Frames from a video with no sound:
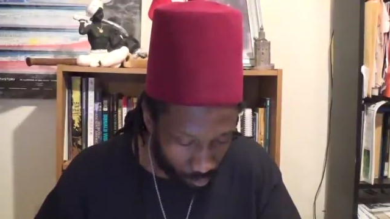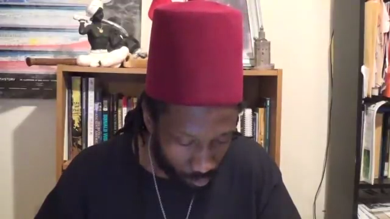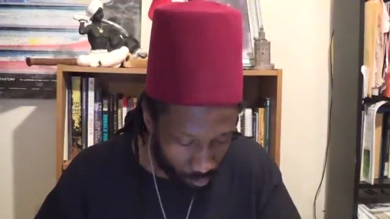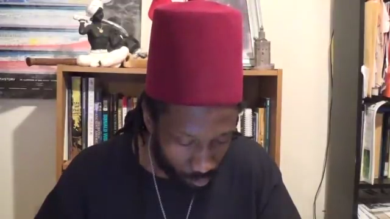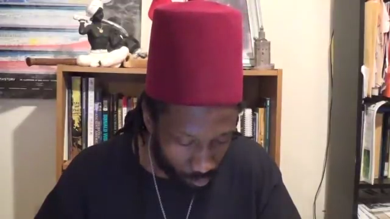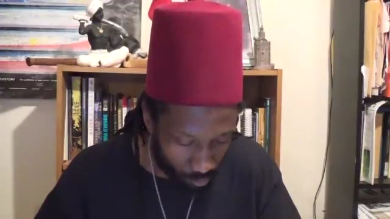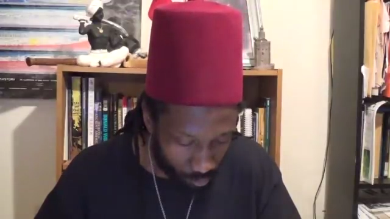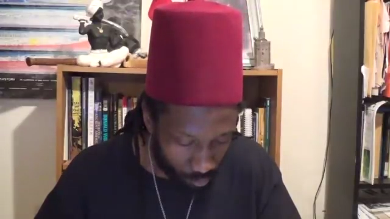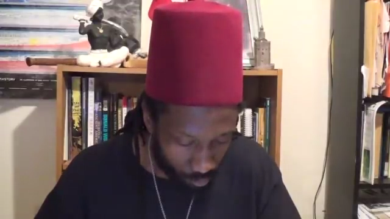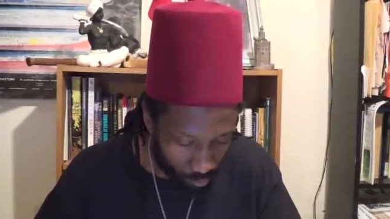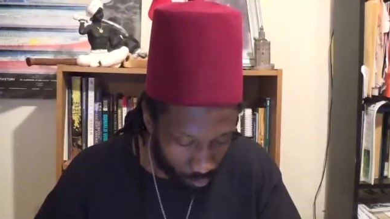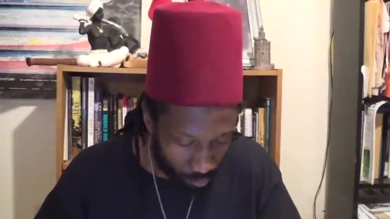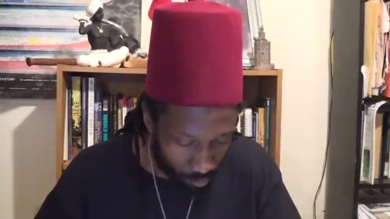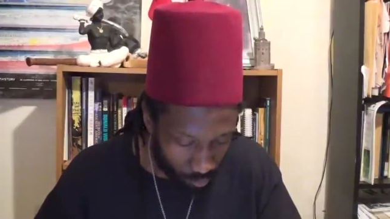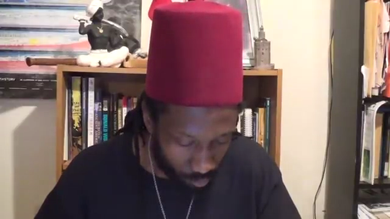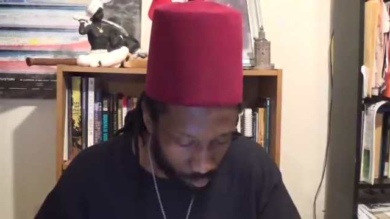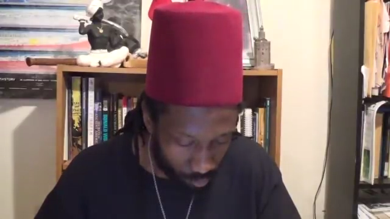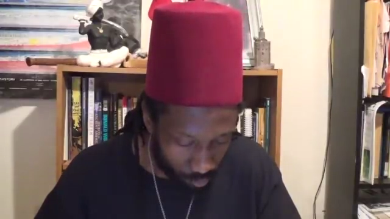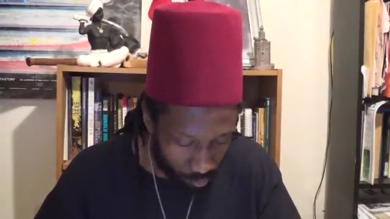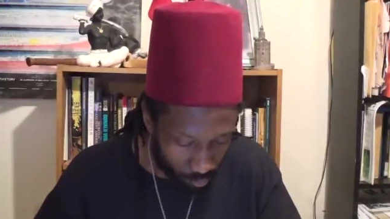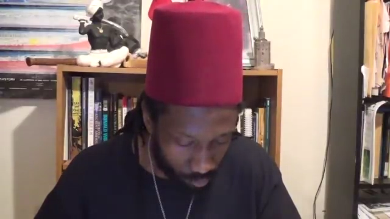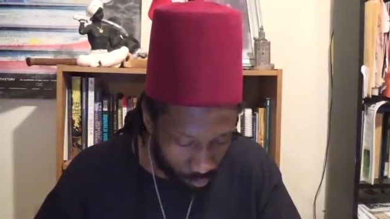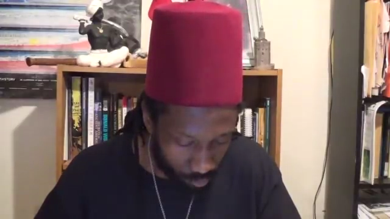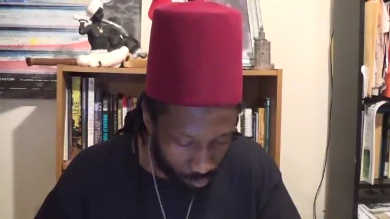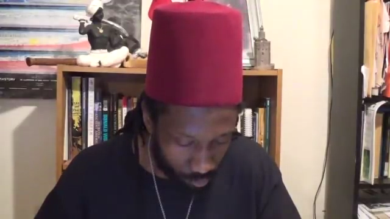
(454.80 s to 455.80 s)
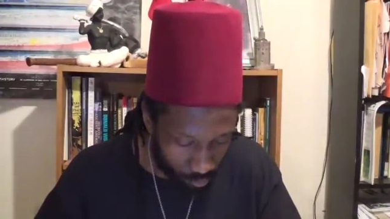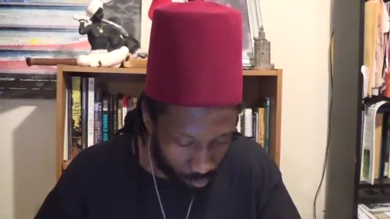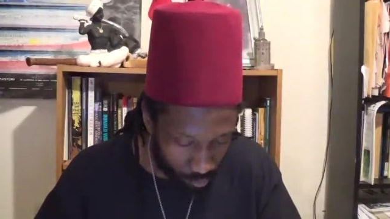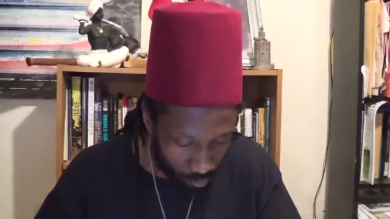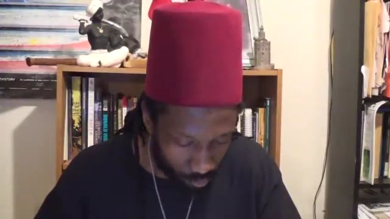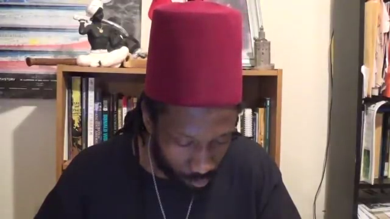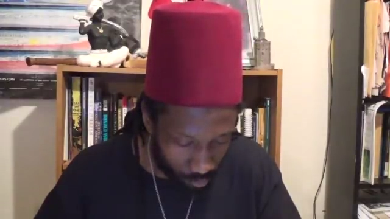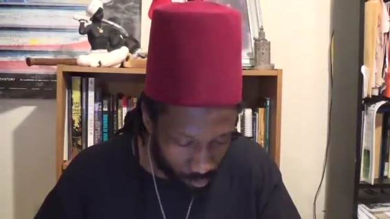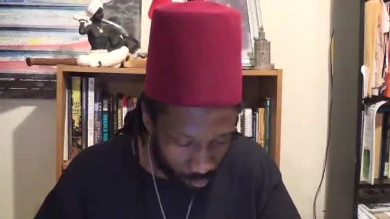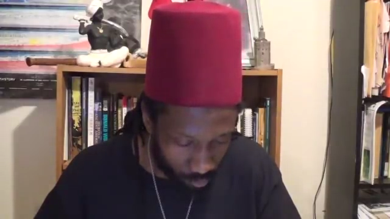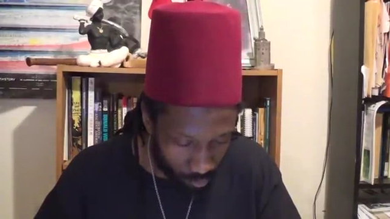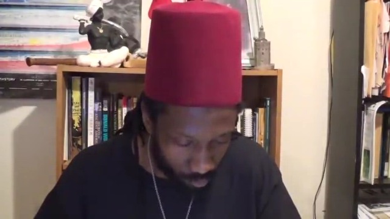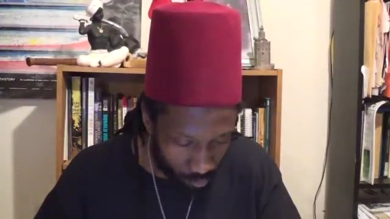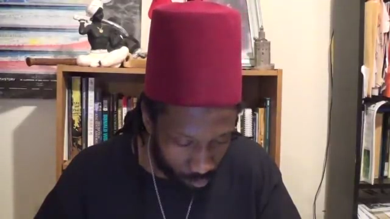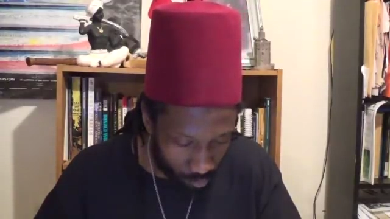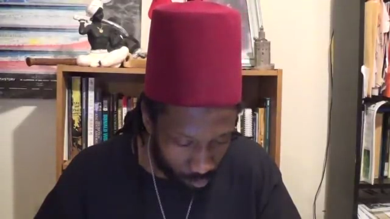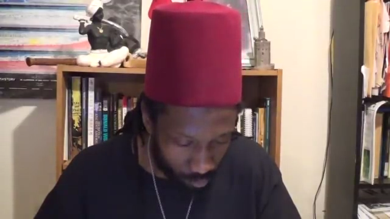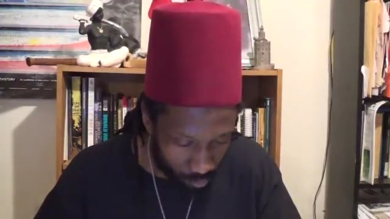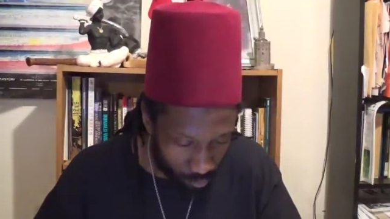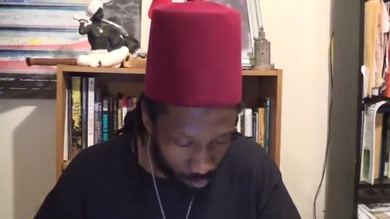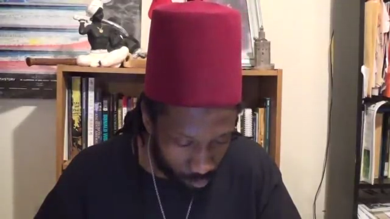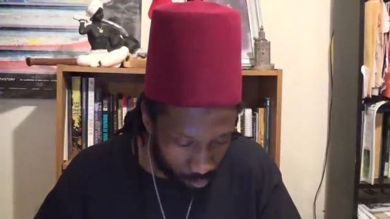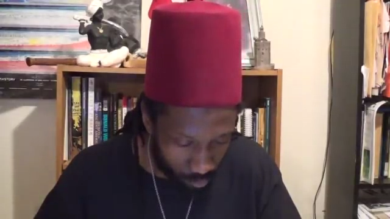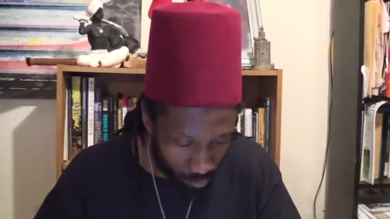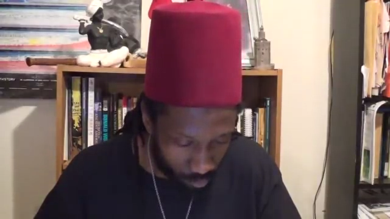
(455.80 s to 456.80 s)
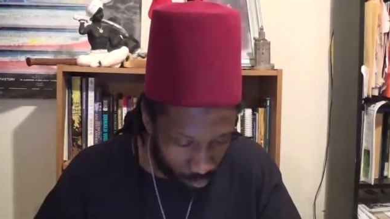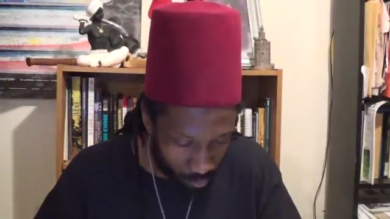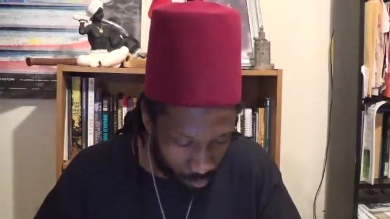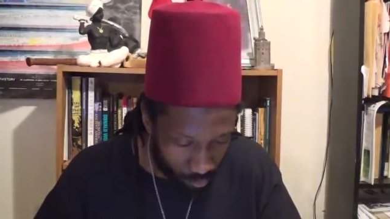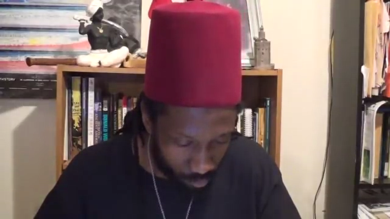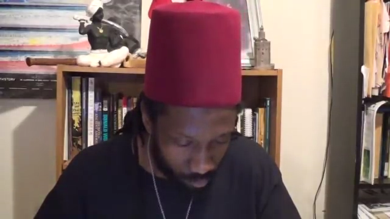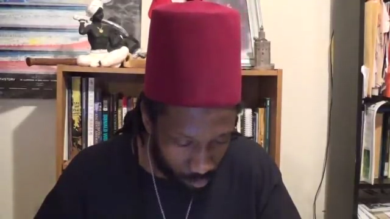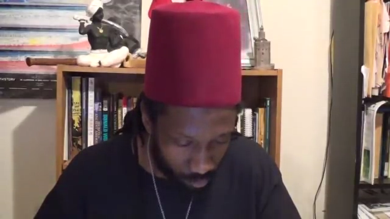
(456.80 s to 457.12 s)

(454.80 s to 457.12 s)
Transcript: Nothing is said.